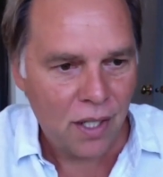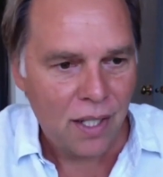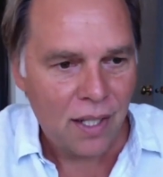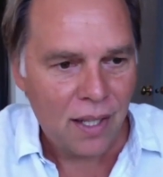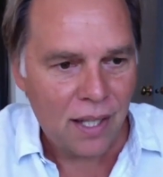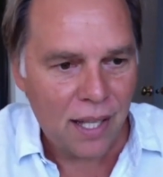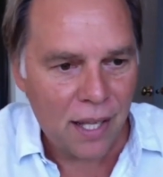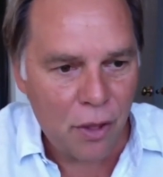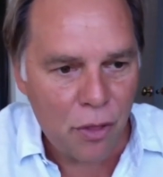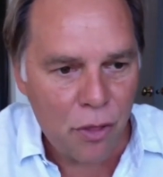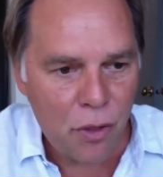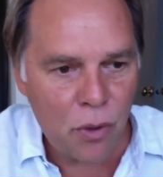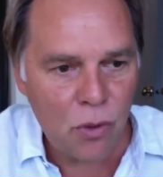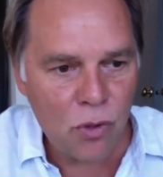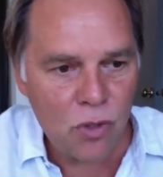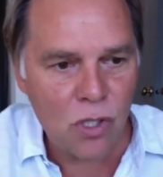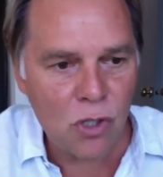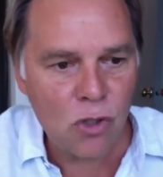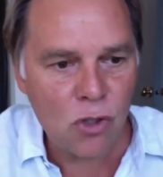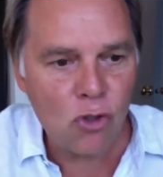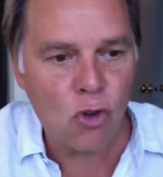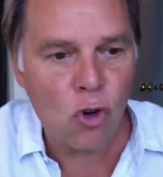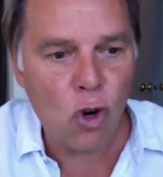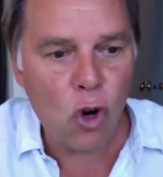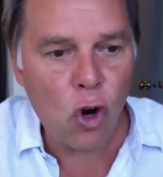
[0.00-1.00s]
Like those
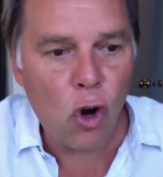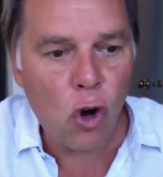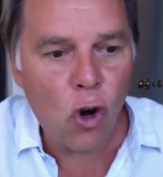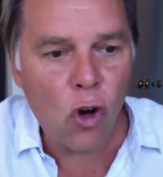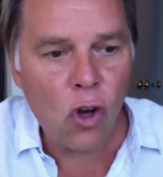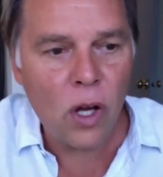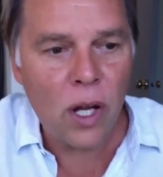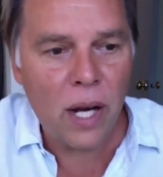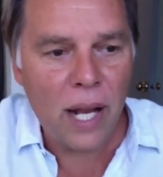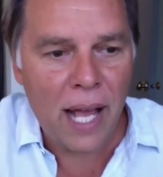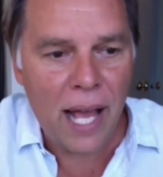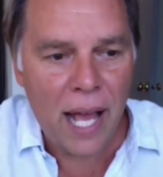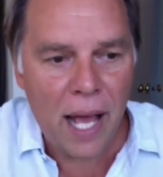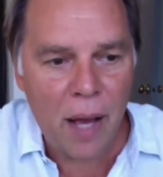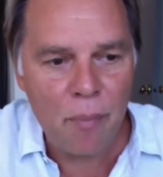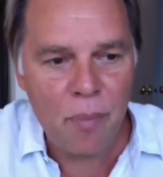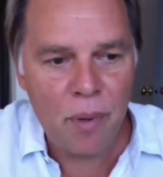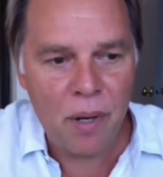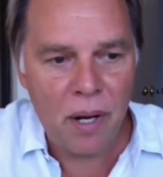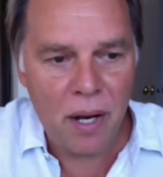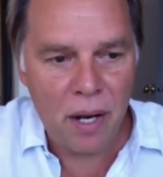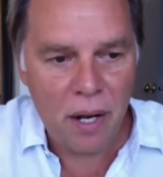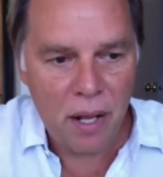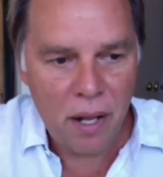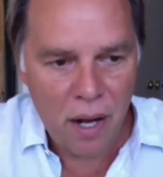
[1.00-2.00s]
things are all going to
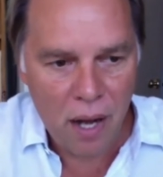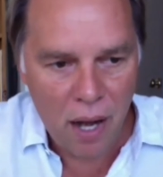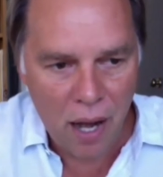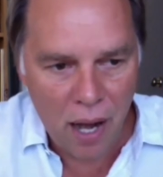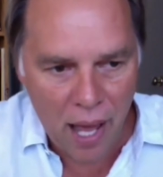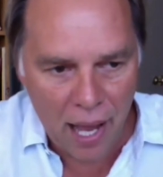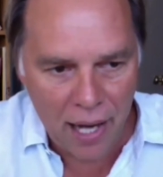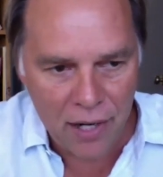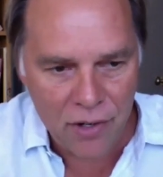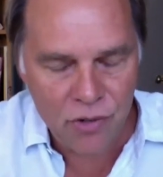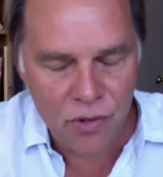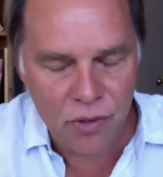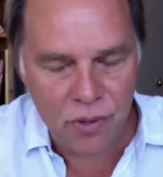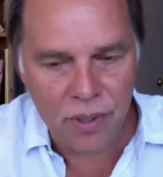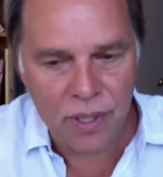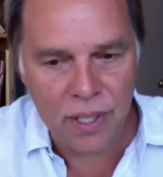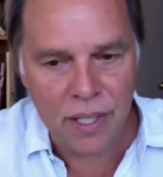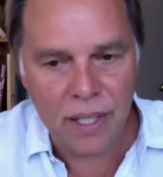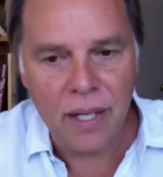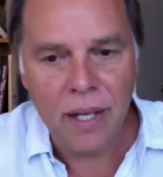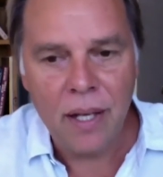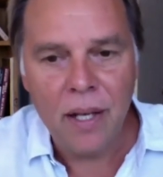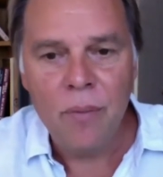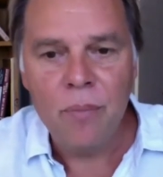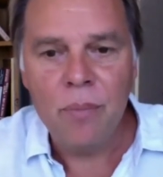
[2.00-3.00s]
happen naturally
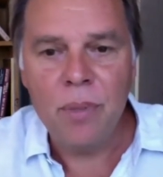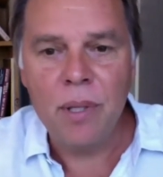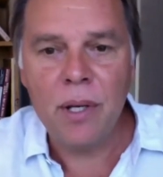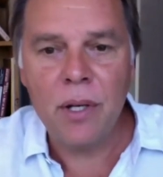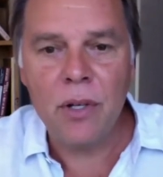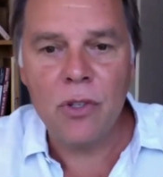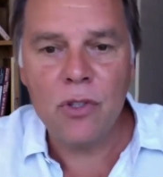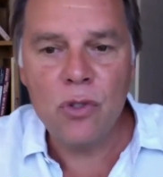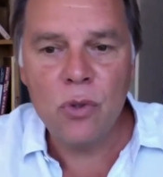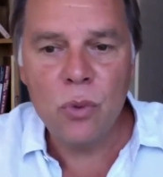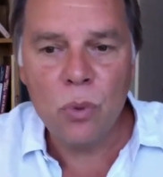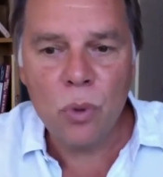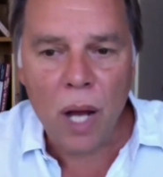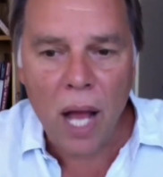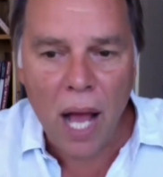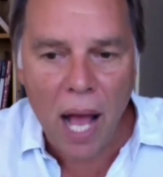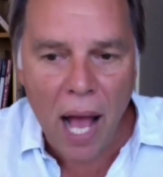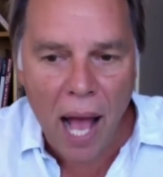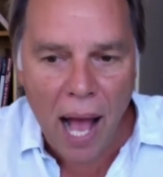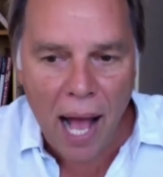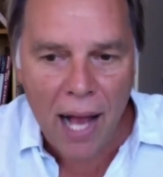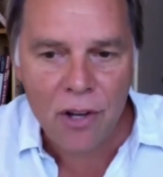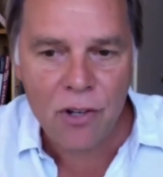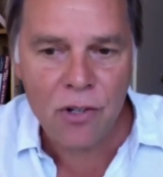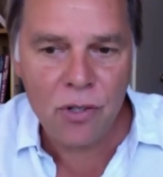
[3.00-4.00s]
because you were
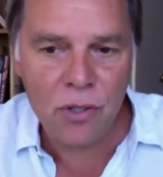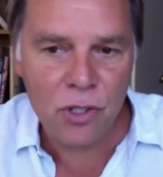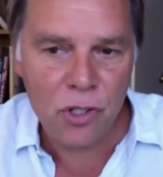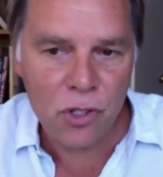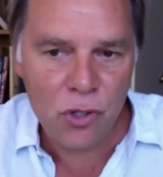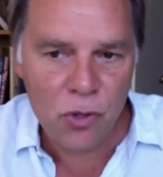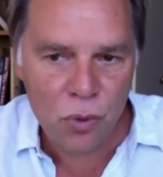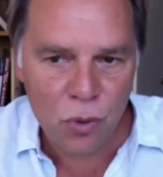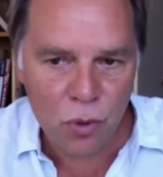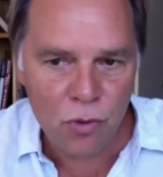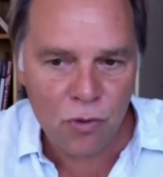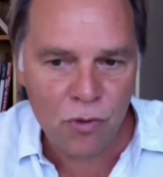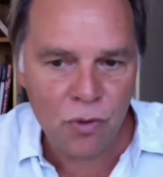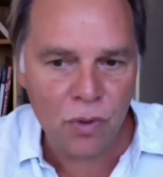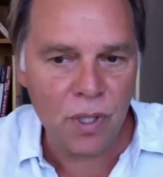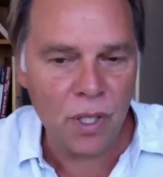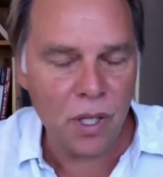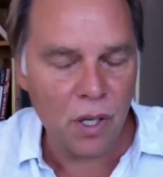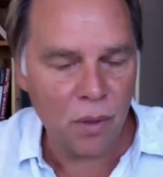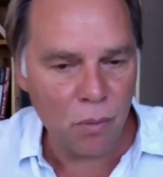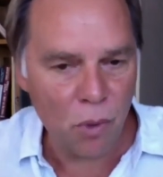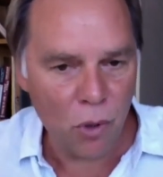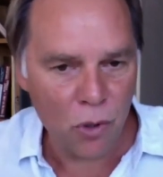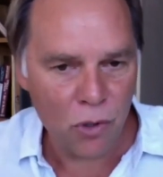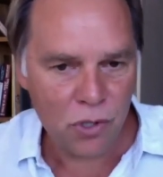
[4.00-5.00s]
actually truthfully
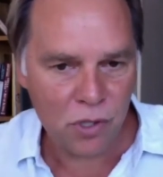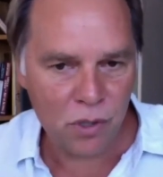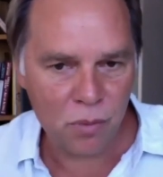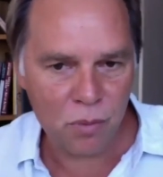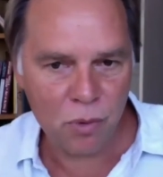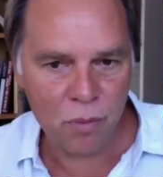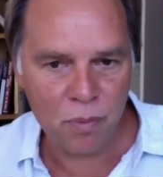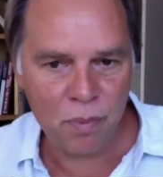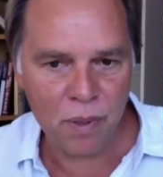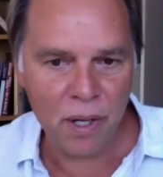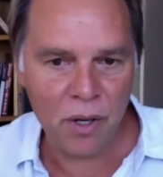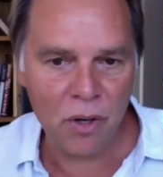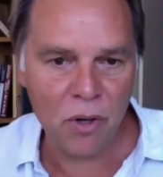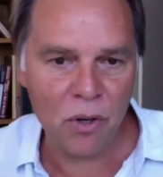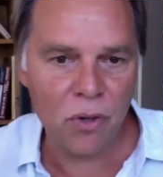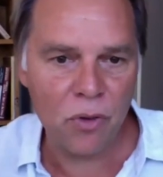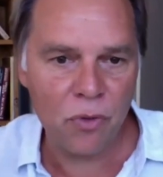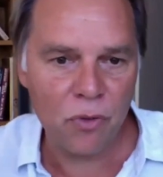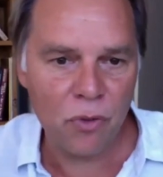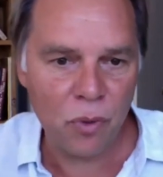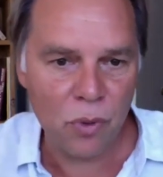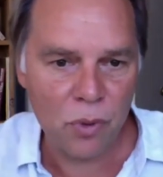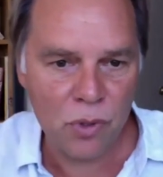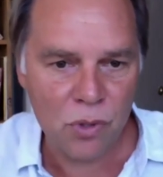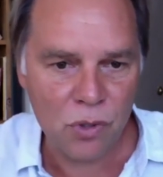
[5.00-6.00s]
emotionally prepared
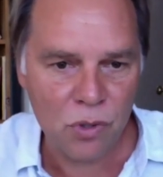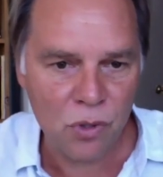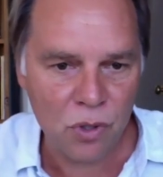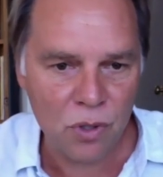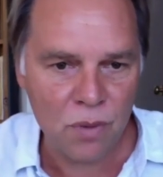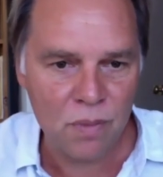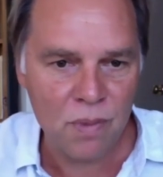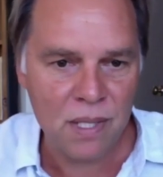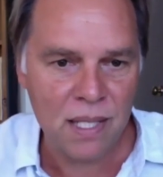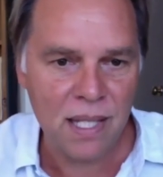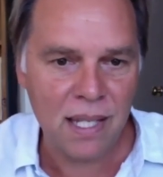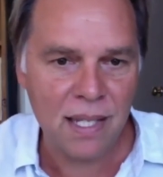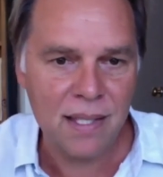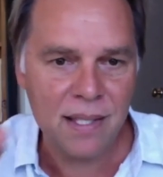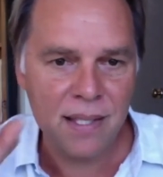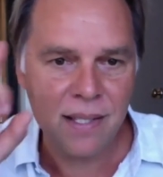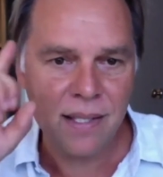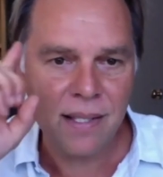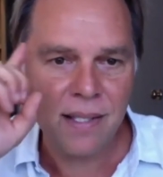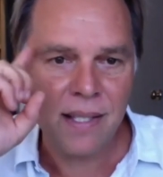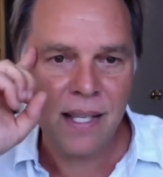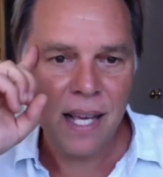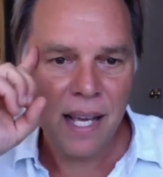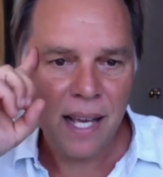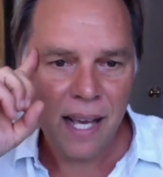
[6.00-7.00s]
for the
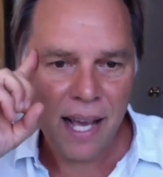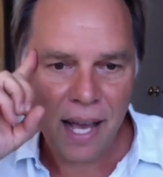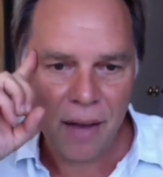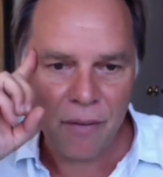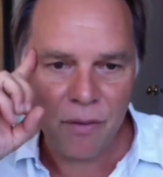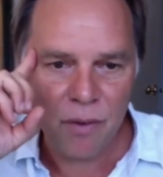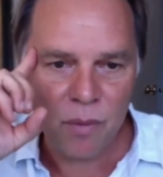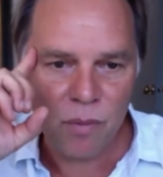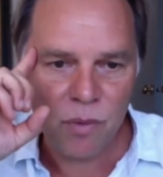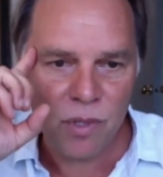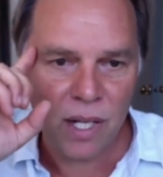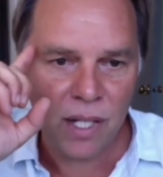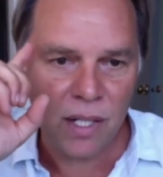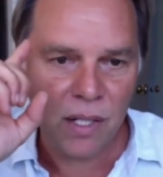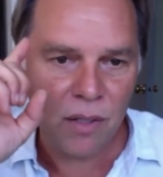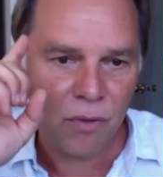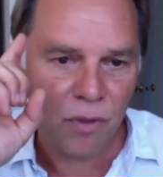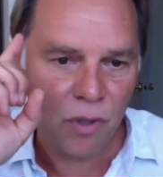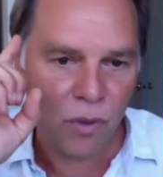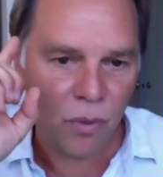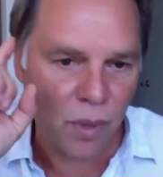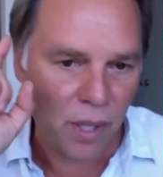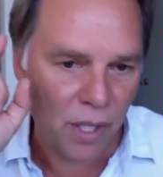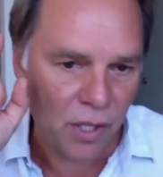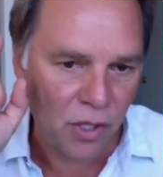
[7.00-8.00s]
circumstances, have an objective in a
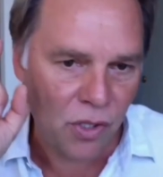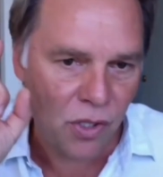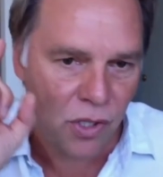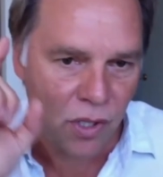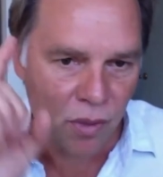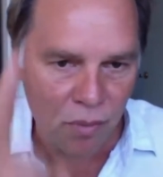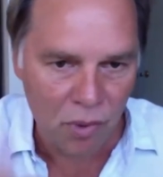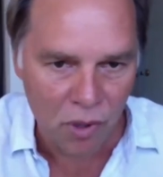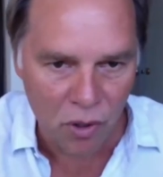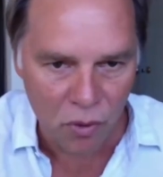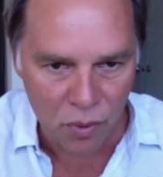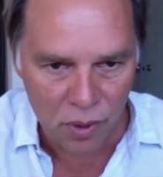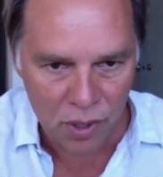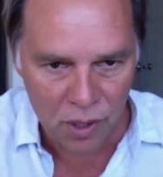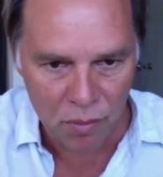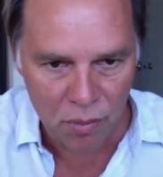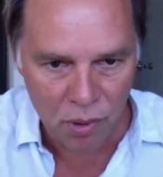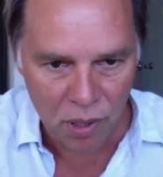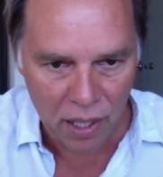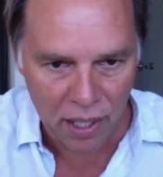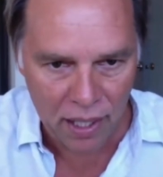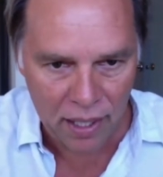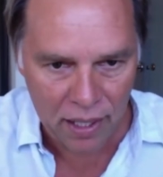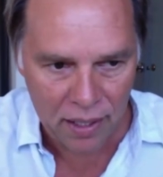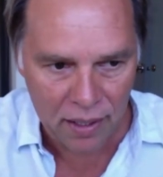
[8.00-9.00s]
relationship, and are really
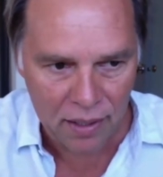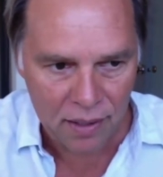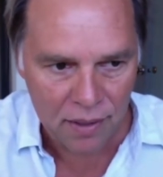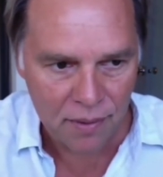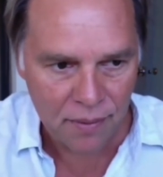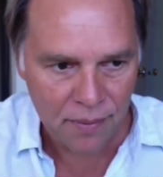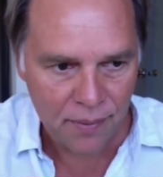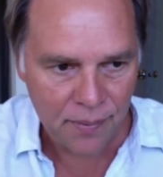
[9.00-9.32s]
playing it.